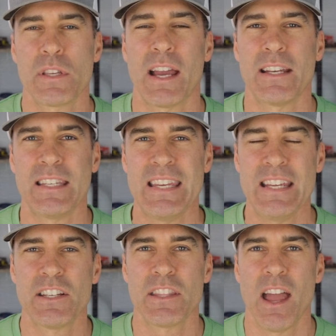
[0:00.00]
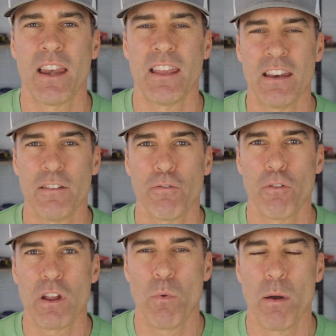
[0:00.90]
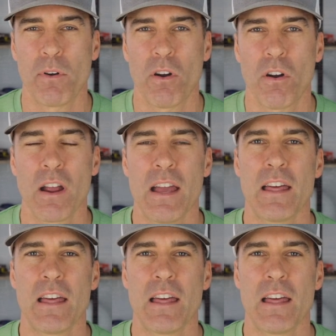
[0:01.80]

I teach that in a free webinar.